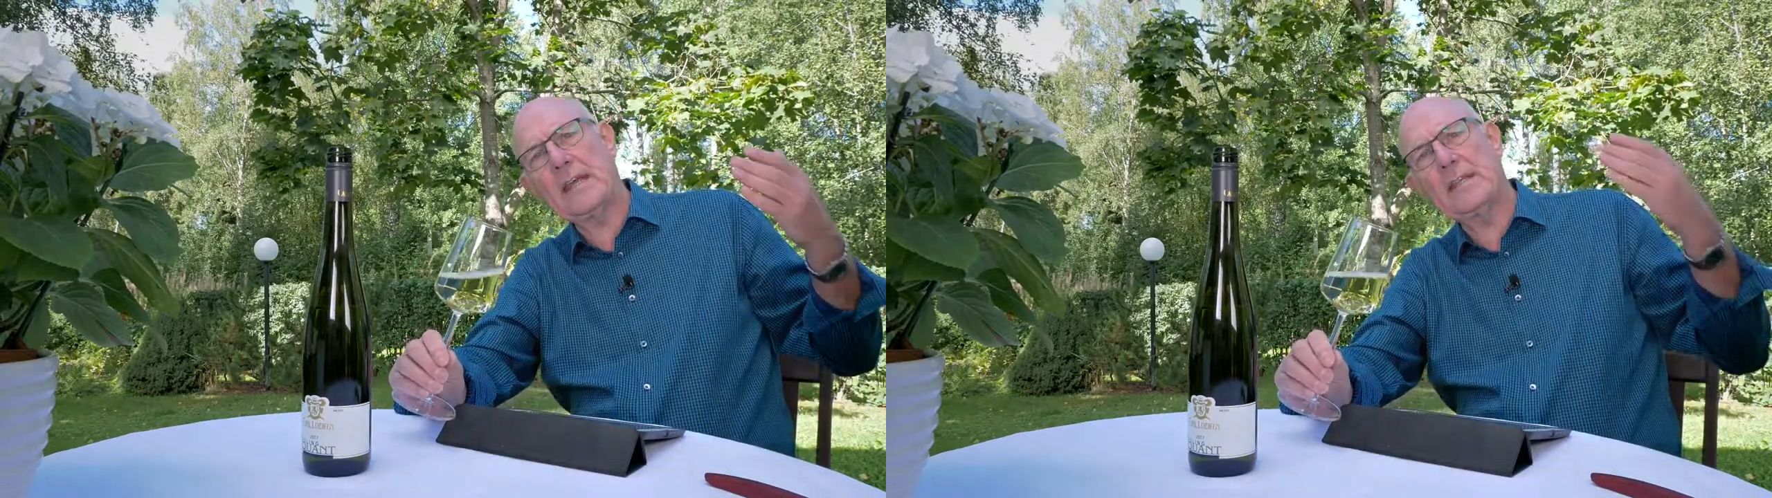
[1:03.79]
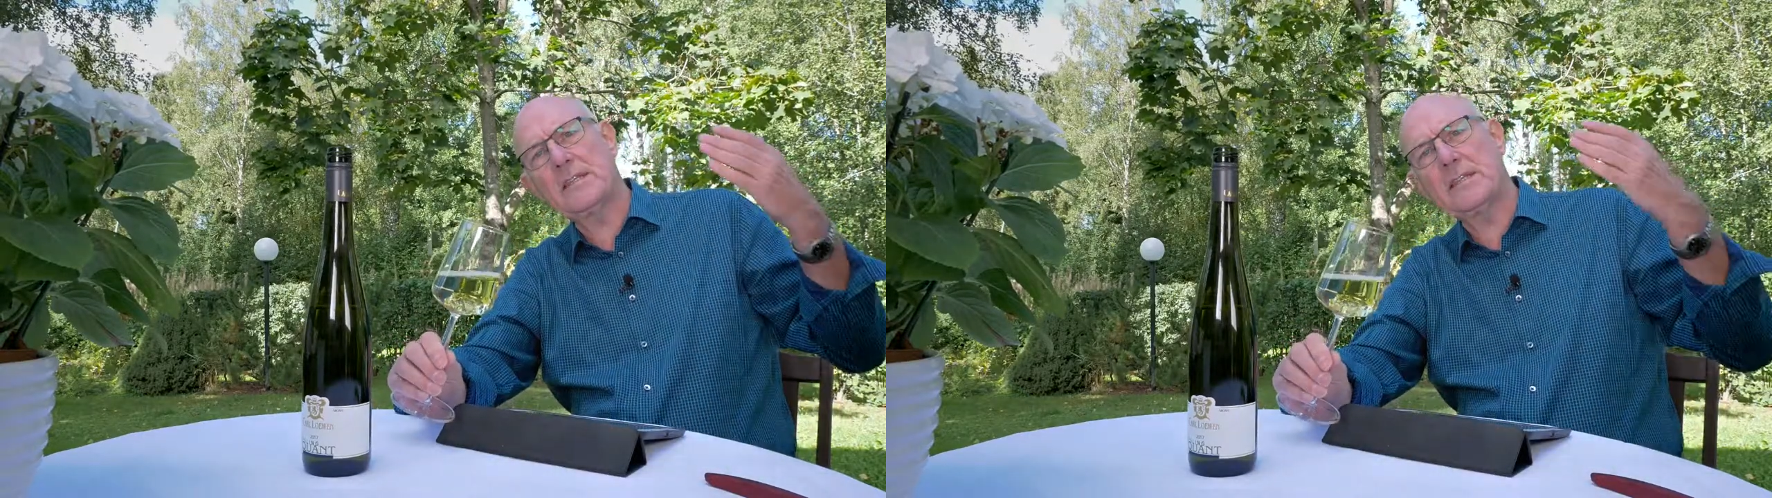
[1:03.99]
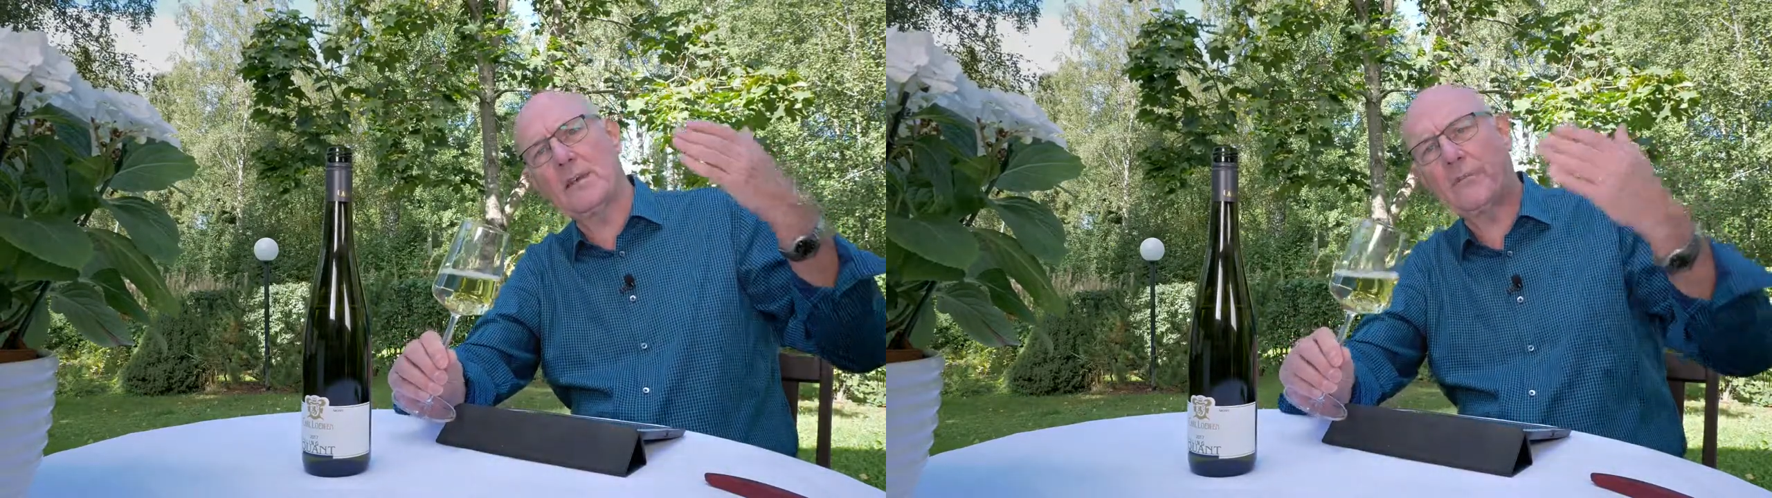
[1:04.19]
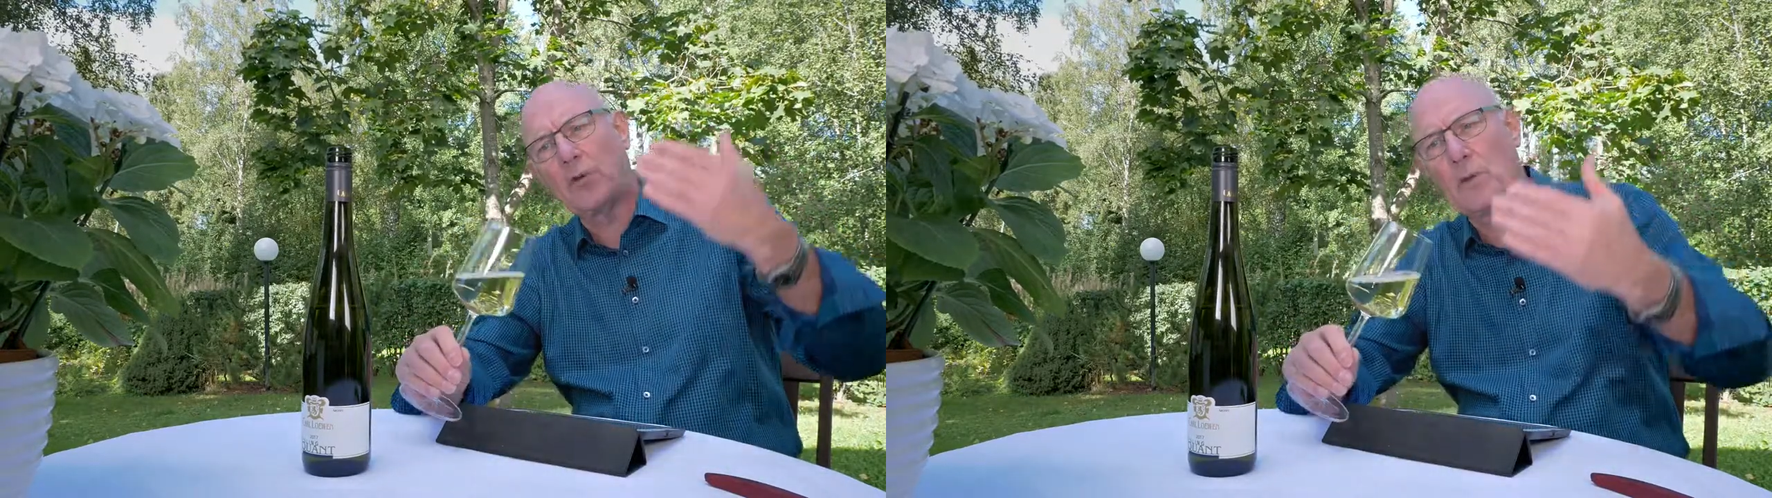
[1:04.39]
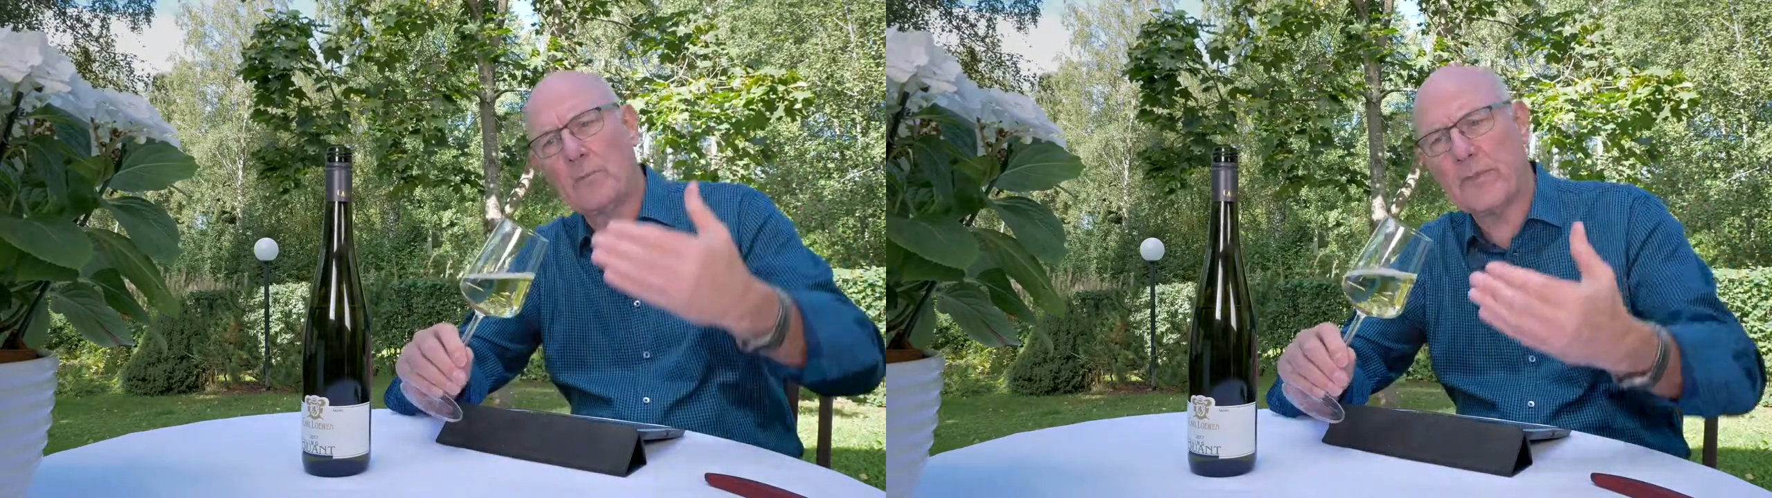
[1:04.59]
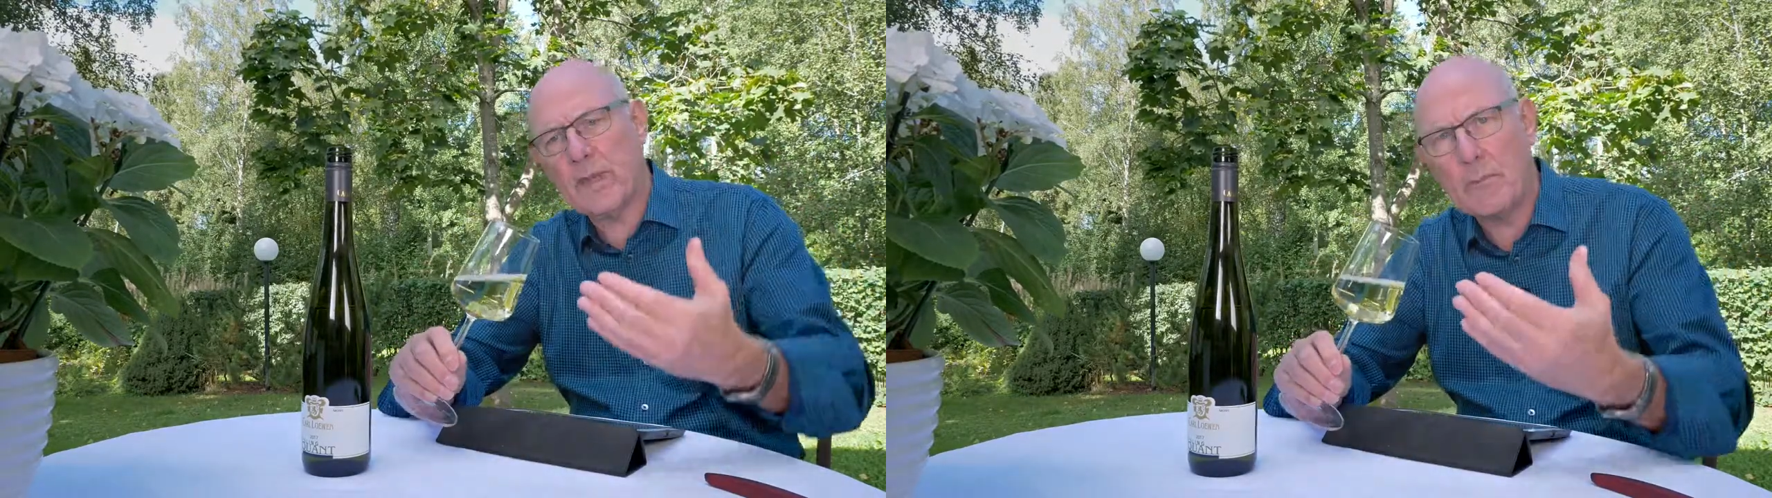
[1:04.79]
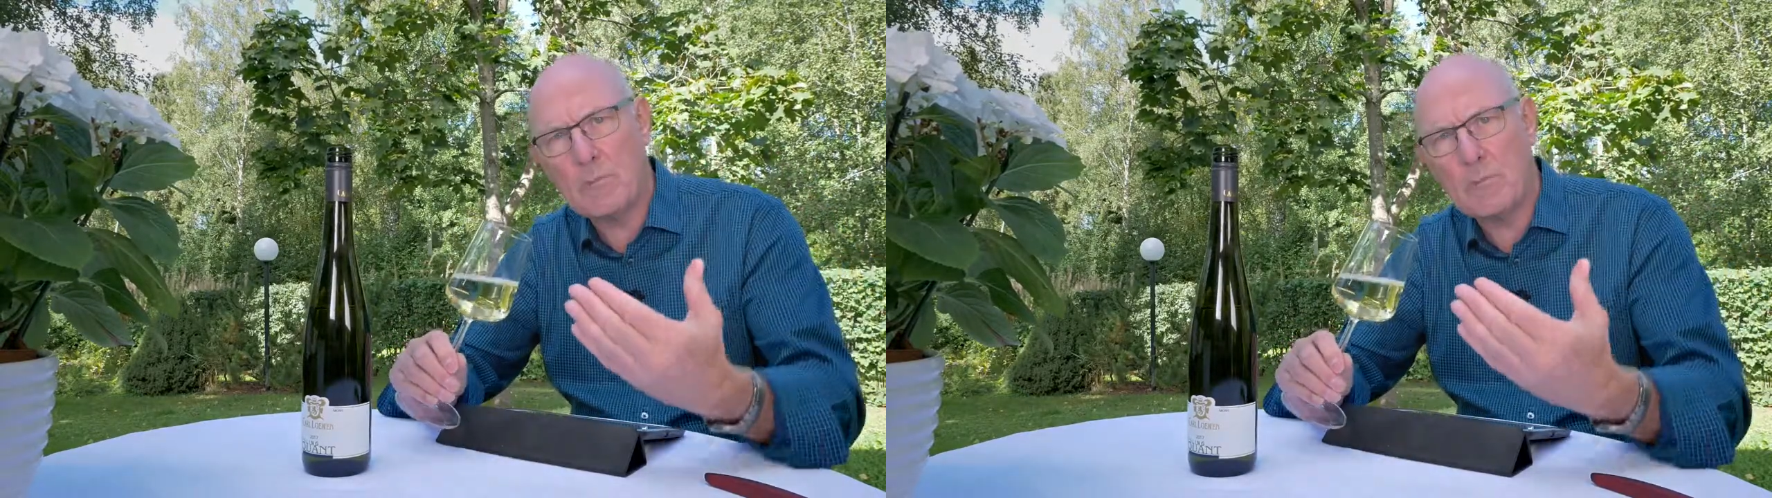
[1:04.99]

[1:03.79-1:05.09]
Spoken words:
is from the